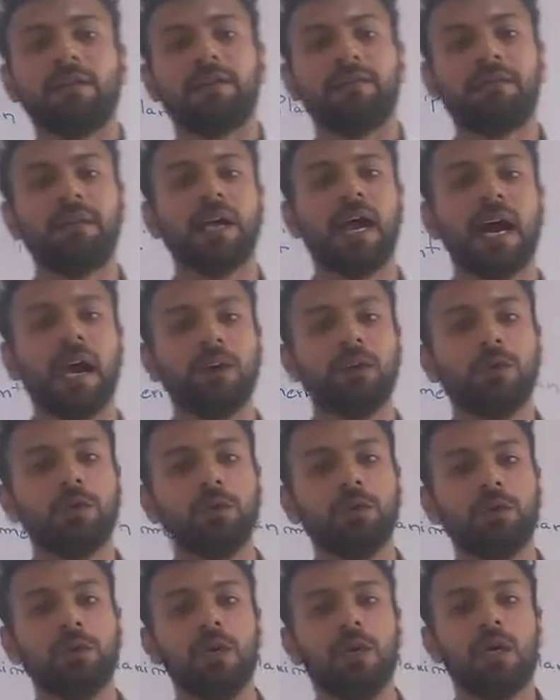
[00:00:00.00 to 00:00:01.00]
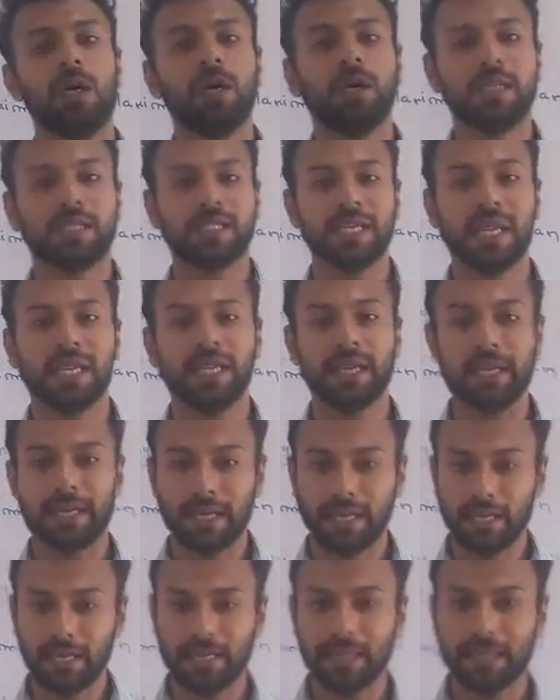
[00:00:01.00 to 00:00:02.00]
We have to check
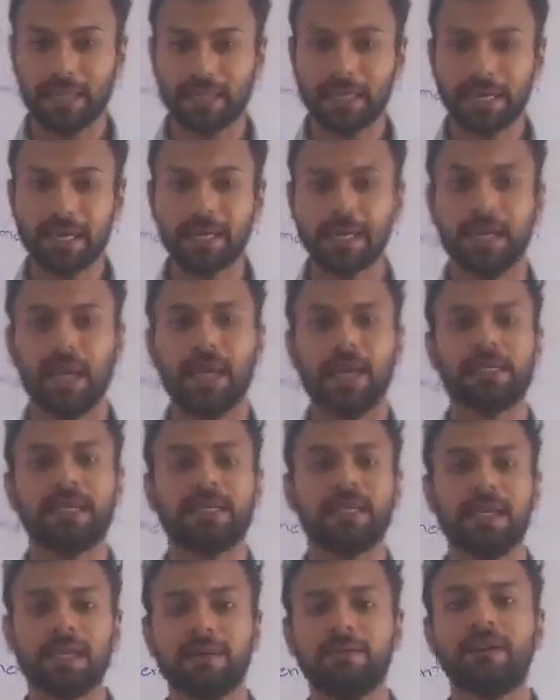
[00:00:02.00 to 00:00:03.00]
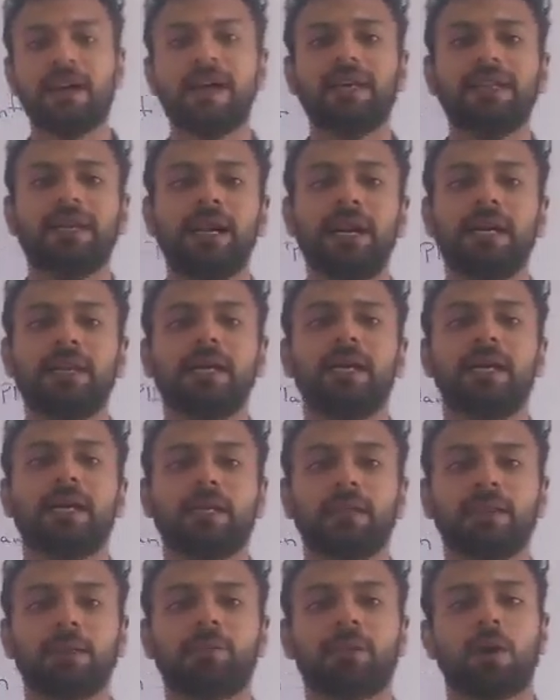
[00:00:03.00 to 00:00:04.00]
again and again and clarify
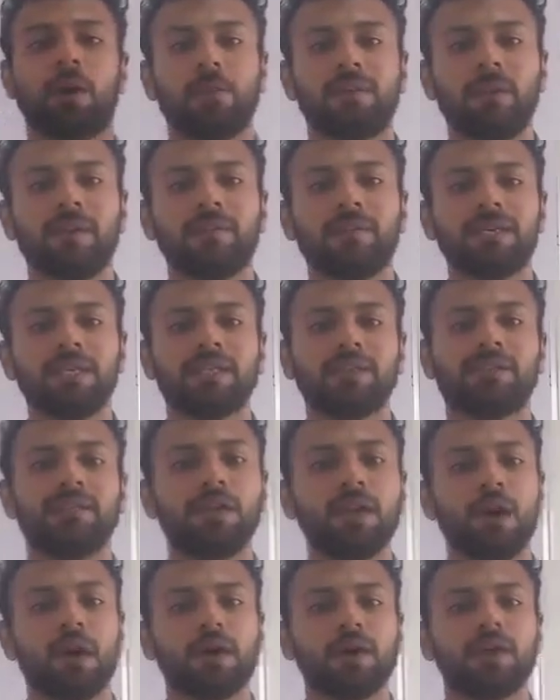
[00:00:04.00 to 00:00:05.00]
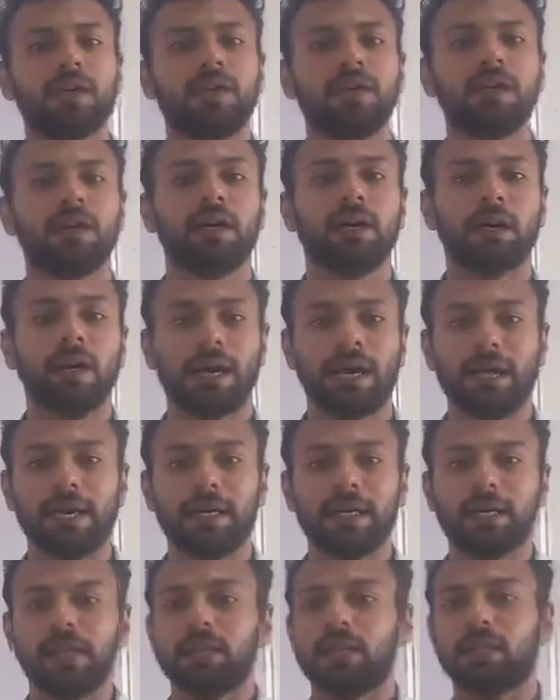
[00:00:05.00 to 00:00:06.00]
that the problem which we occurred
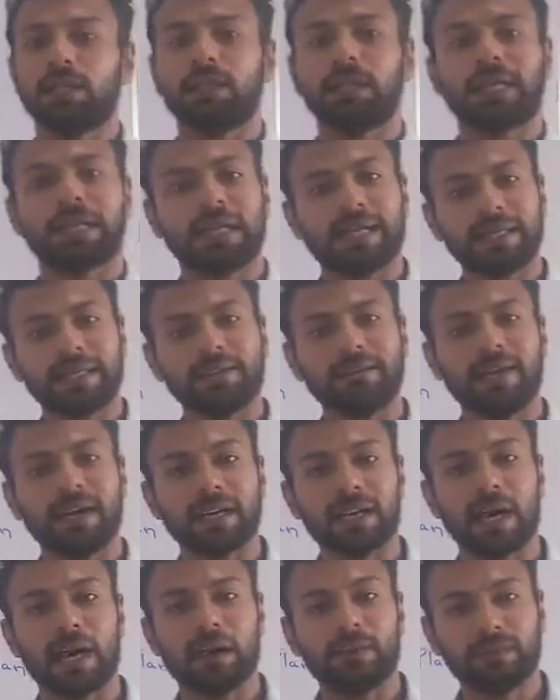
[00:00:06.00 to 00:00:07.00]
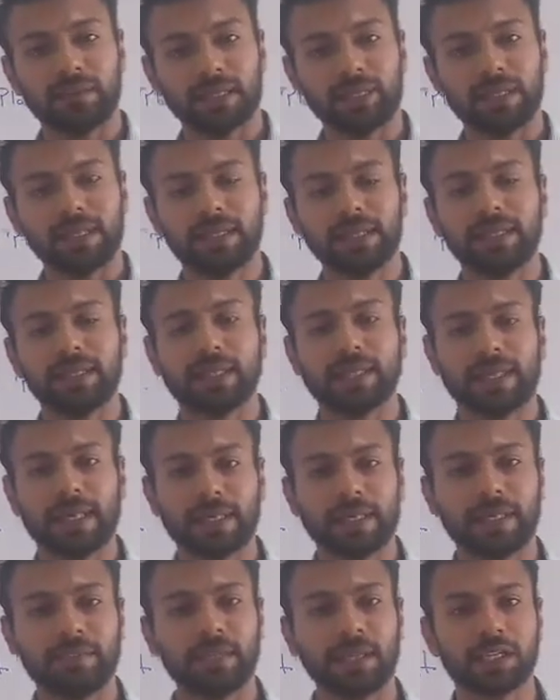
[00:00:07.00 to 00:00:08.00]
and the corrective after taking the
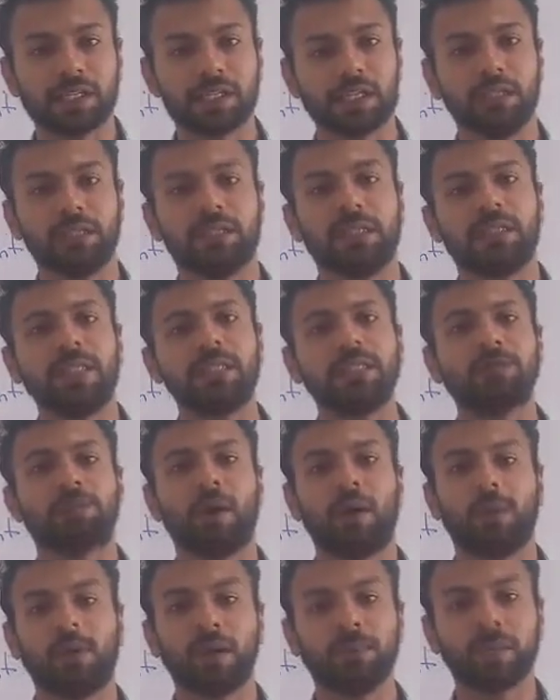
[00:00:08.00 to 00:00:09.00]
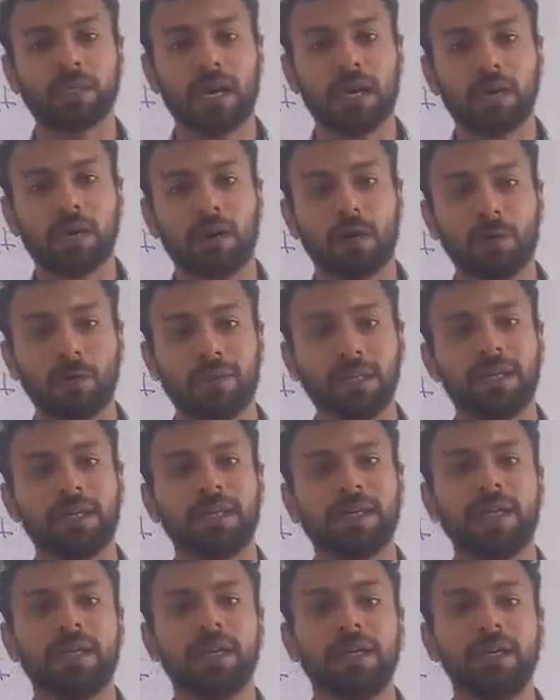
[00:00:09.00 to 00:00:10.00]
corrective action, these problems have not been
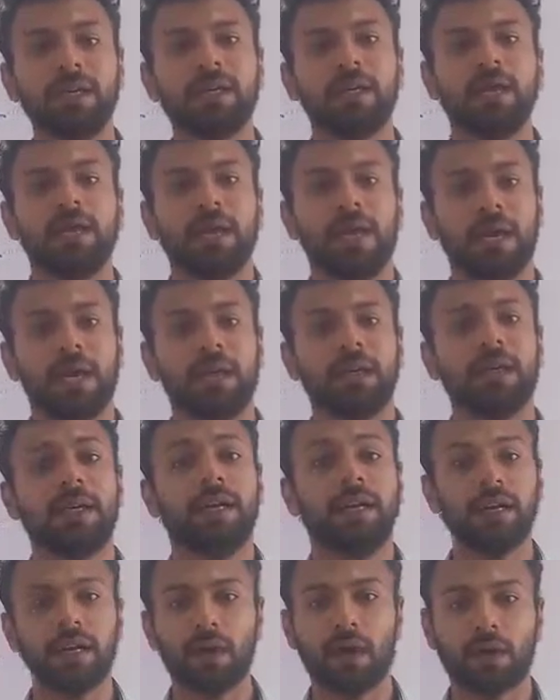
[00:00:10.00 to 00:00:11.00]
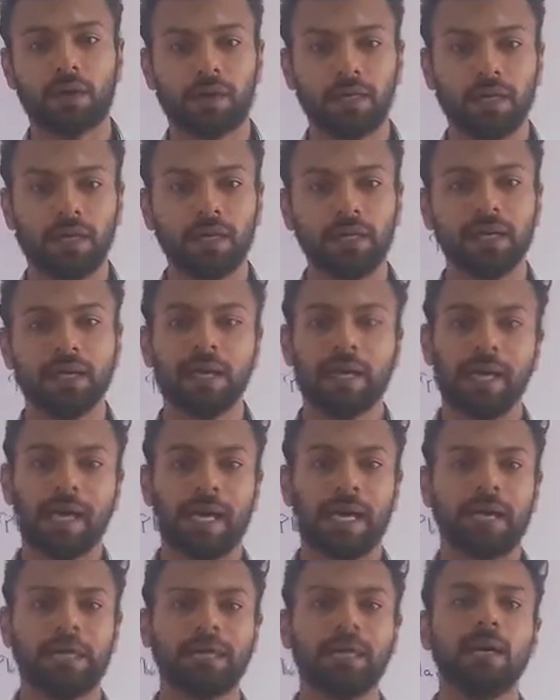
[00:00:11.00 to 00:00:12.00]
created and
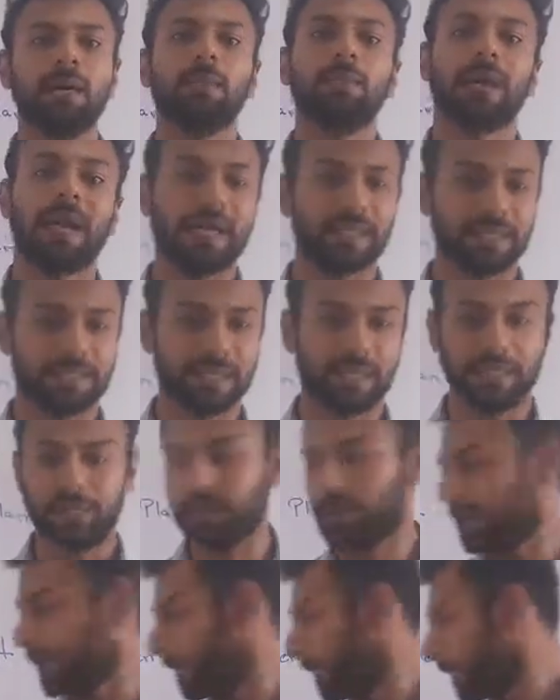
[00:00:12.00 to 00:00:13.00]
reoccurring at the plant side.